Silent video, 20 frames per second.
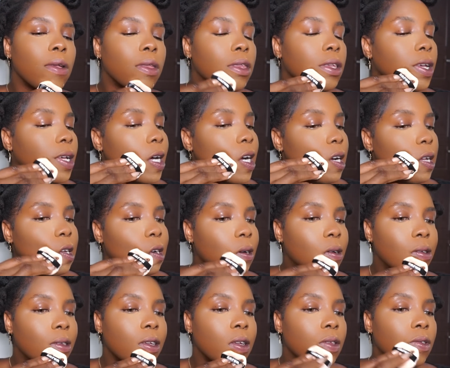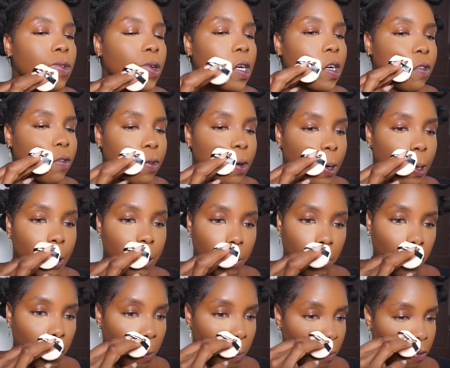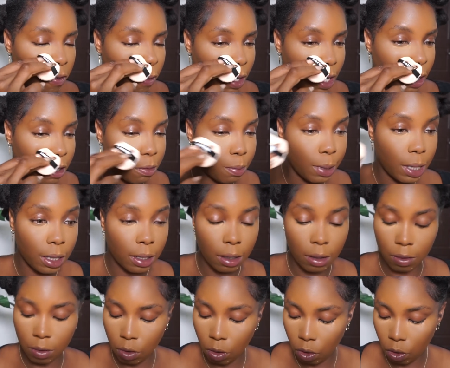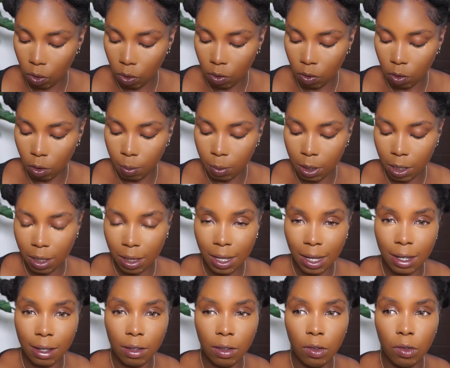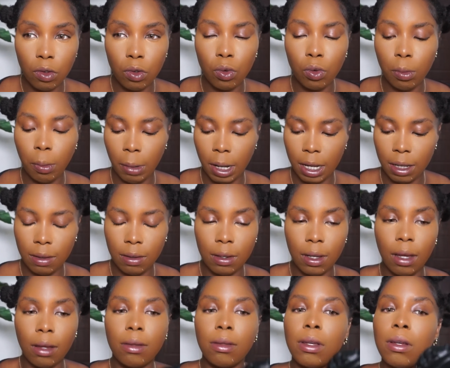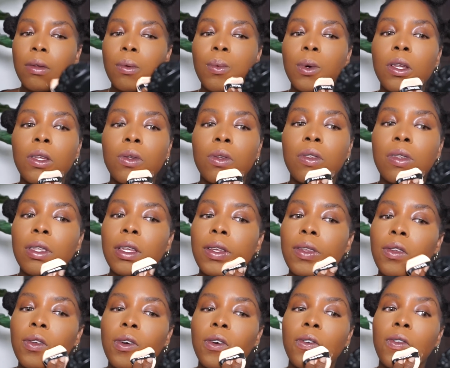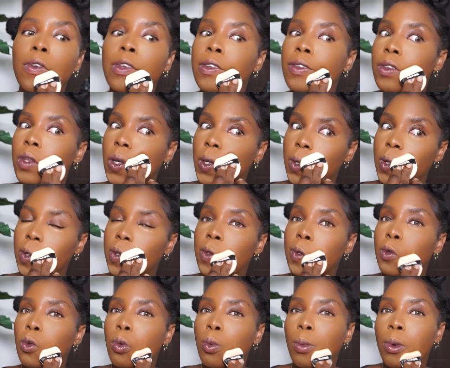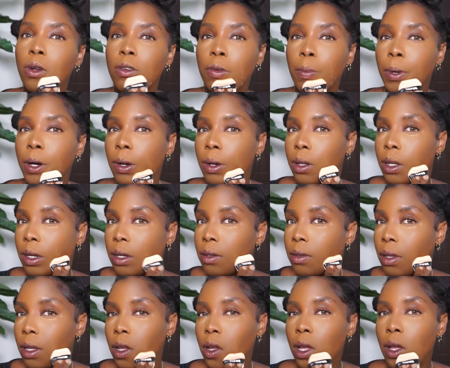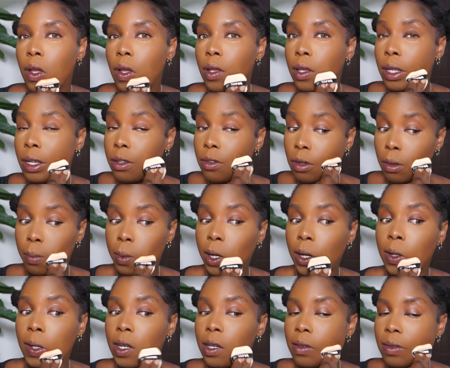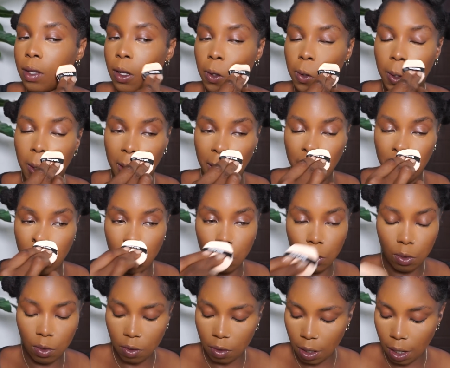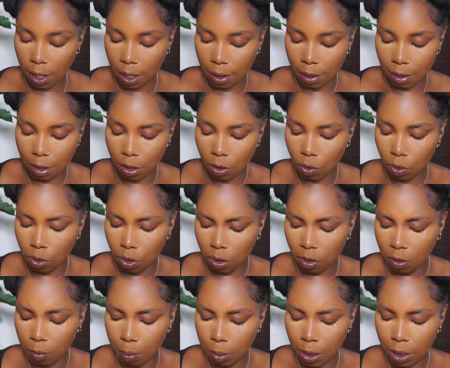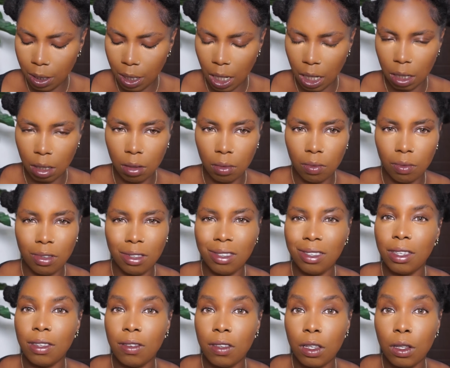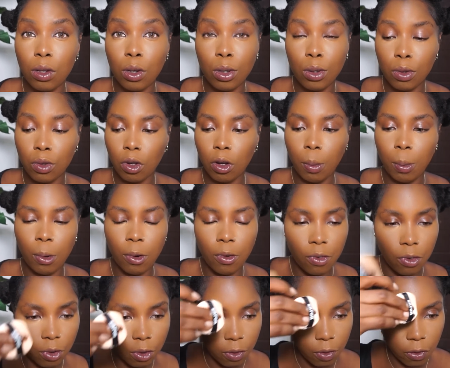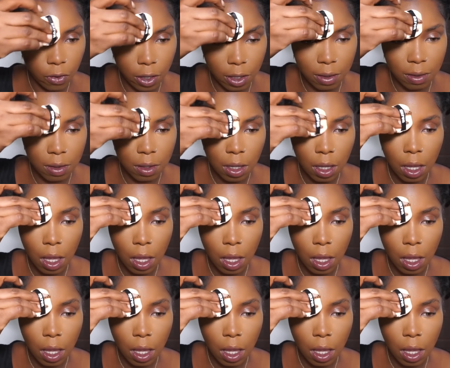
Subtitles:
The guide I will say to avoid flashback is don't use something that is too matte, and then when you set your face, don't use too much powders. There are some powders that you can use and they will just be like sitting on top of your face